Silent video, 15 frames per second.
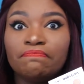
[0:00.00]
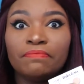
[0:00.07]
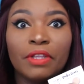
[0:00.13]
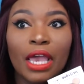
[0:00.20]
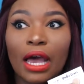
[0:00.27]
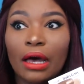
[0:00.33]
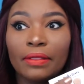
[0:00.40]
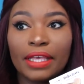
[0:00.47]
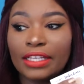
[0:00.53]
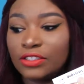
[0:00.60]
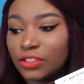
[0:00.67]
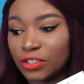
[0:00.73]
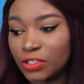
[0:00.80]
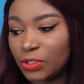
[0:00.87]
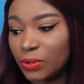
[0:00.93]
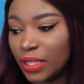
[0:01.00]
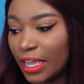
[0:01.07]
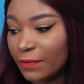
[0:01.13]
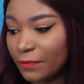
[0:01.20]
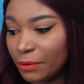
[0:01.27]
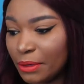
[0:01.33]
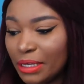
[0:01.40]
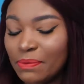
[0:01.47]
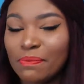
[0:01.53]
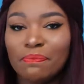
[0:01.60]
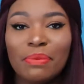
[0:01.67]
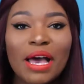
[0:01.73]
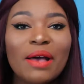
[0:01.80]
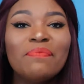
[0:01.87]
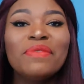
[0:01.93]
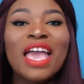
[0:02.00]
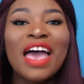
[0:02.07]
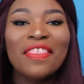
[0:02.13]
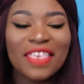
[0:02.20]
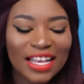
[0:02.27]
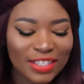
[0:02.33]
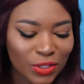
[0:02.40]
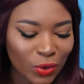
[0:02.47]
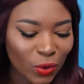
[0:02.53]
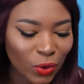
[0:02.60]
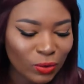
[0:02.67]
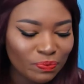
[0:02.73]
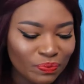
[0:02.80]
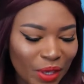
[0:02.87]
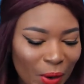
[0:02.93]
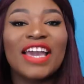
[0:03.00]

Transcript: yeah, that's just too light for me, but that's cool.